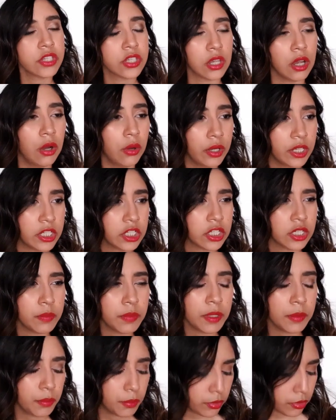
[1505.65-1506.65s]
so it
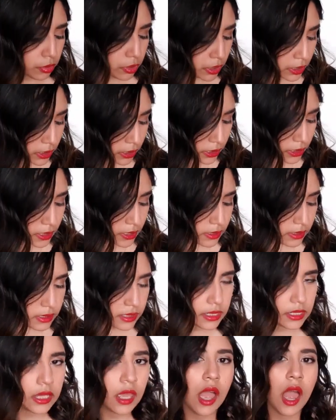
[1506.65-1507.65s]
should be pretty
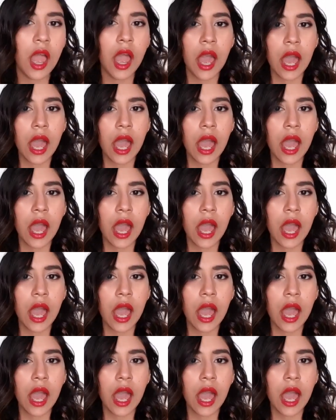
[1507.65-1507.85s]
easy.